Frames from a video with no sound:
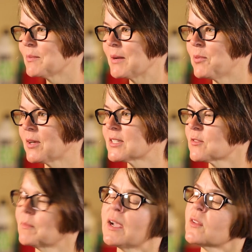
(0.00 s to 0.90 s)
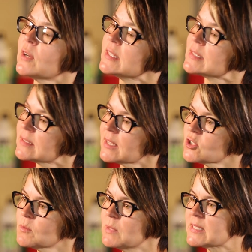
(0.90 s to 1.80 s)
you my booklets from my other
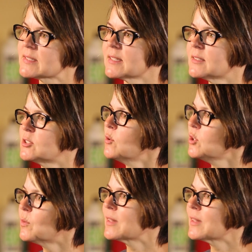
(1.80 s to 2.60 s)
installation pieces, said, don't you